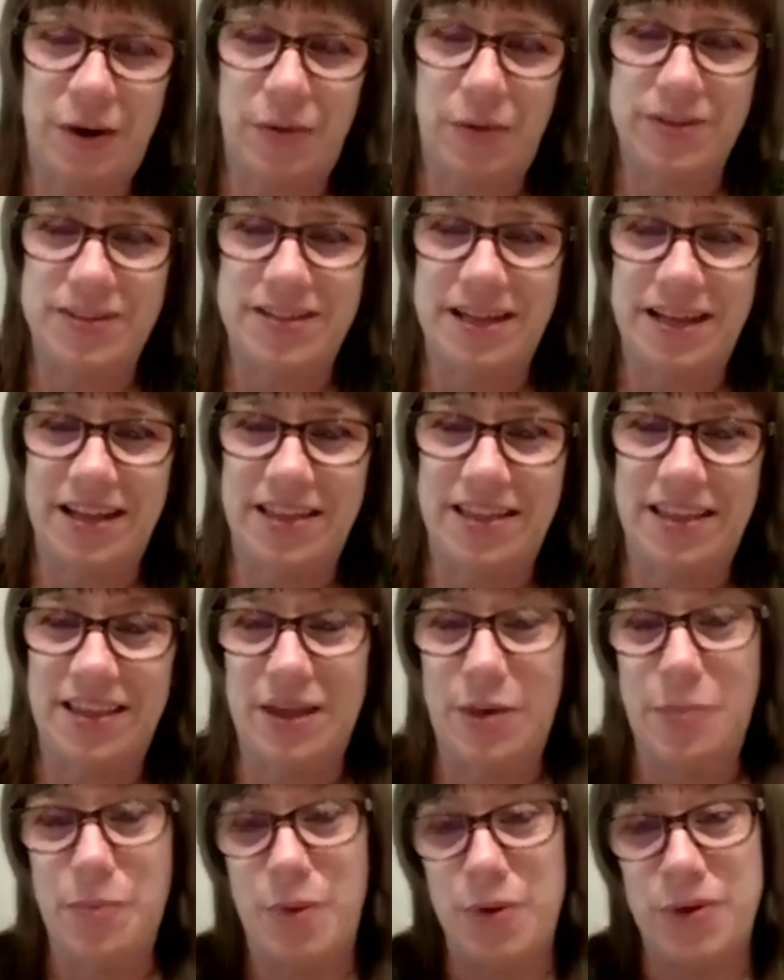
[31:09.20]
If I were to say
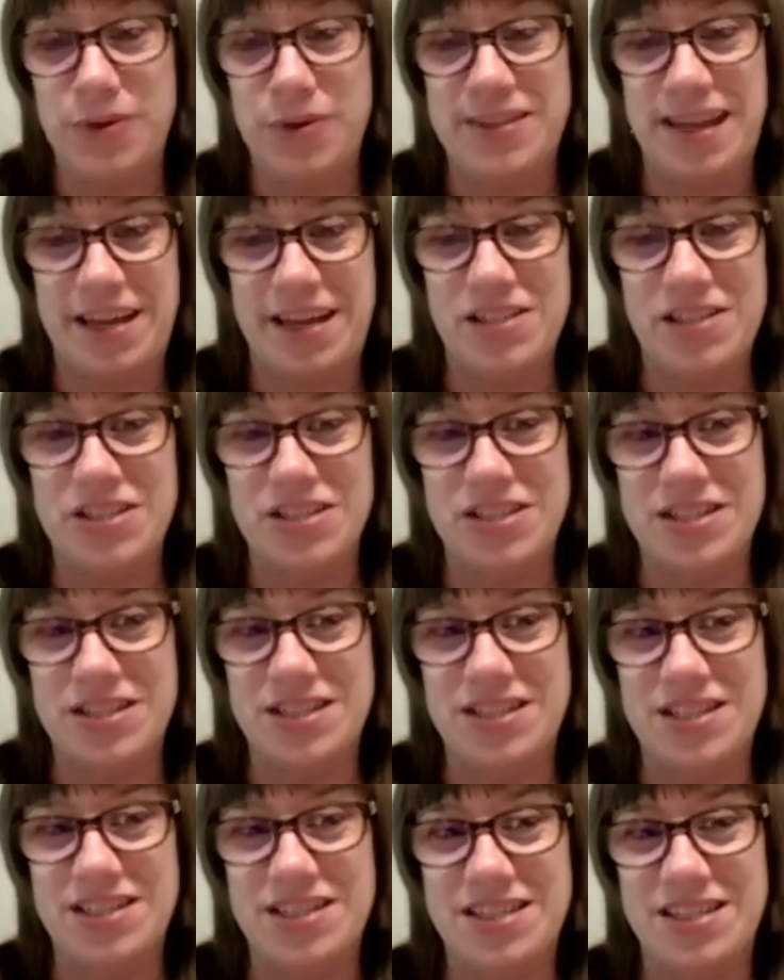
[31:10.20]
anything, that most
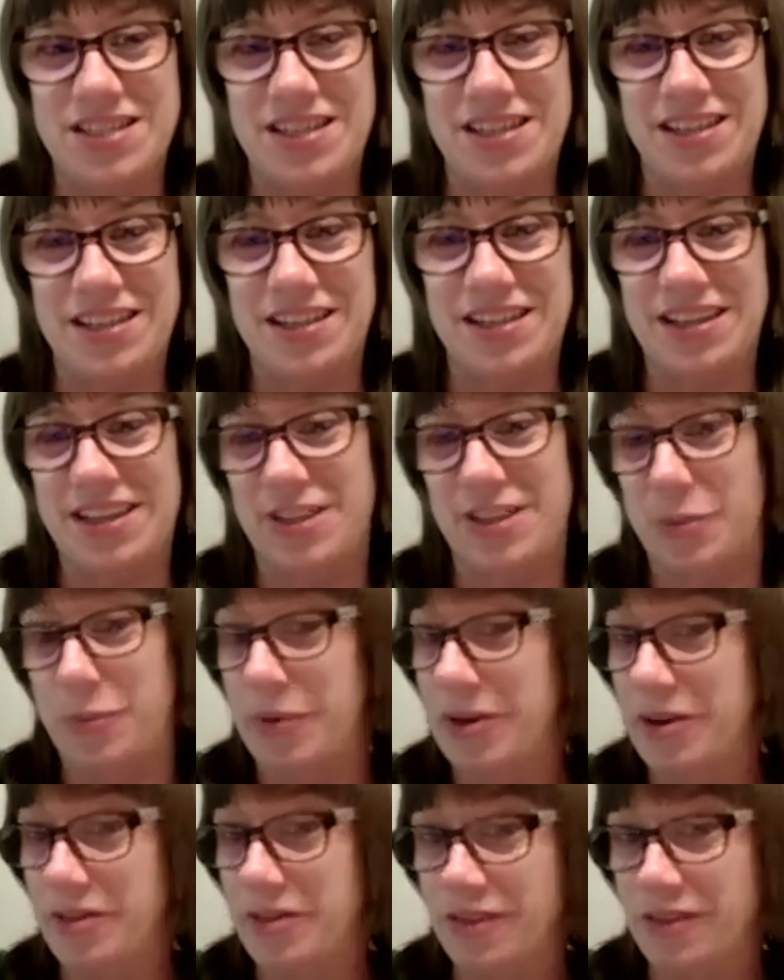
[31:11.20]
agents, the
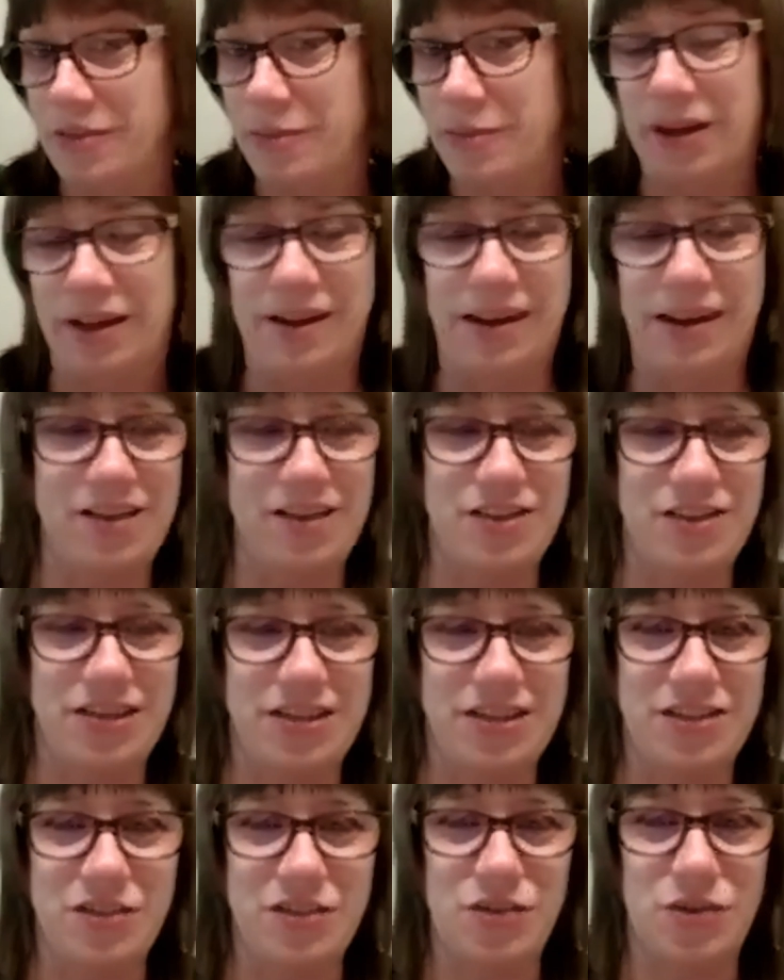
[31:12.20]
benefit of being an
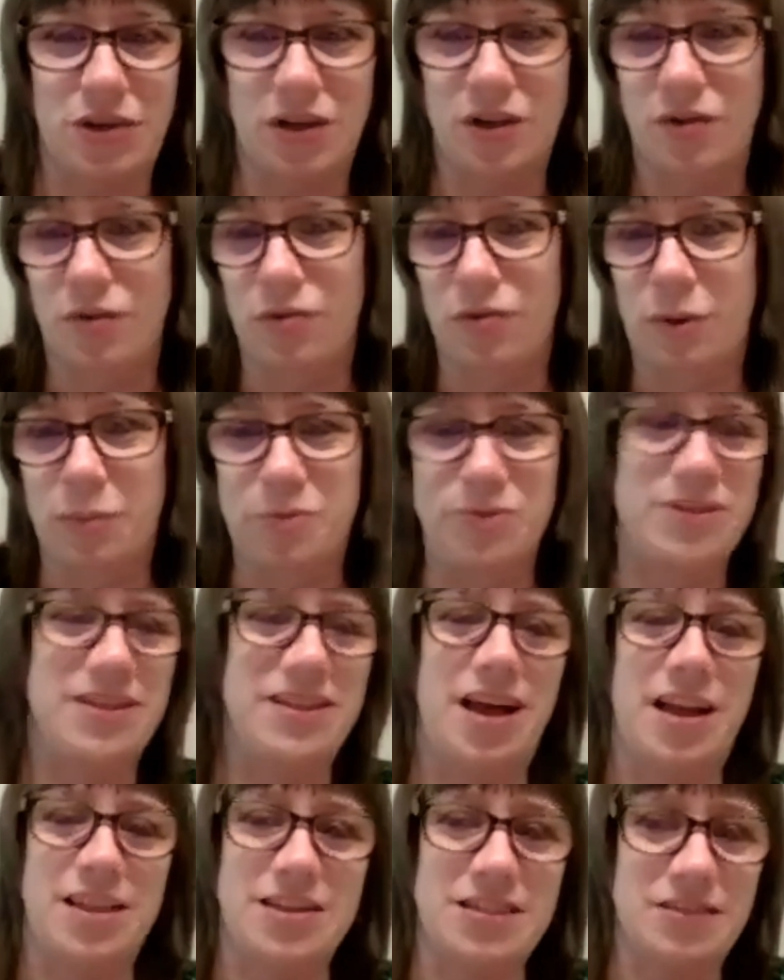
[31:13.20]
agent is you can
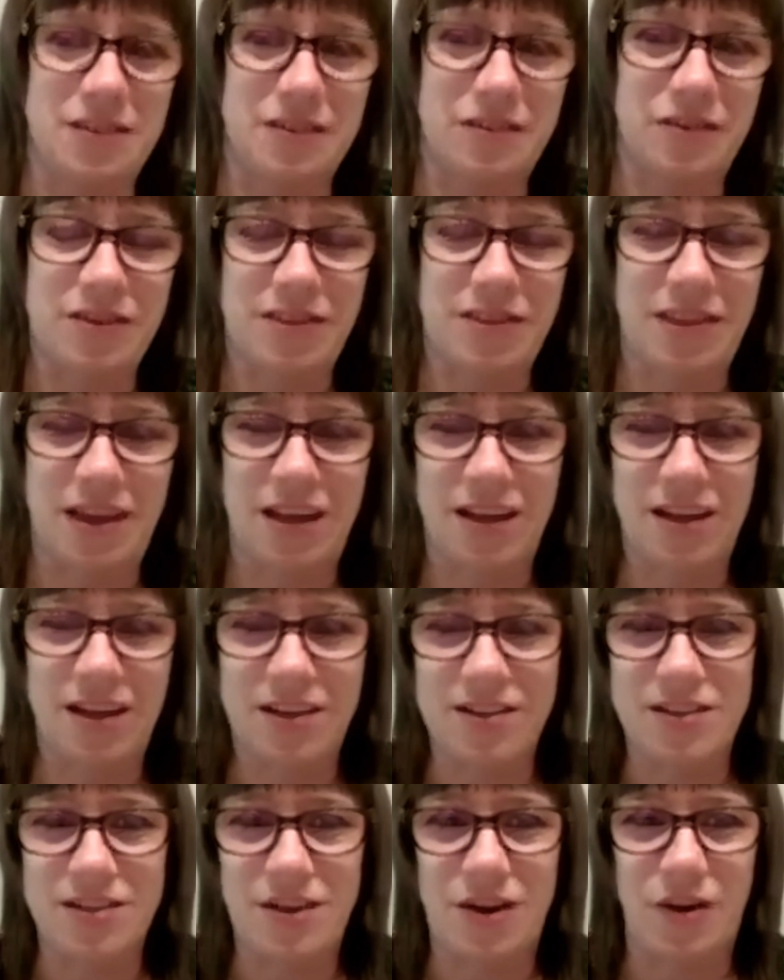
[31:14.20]
represent lots of different things.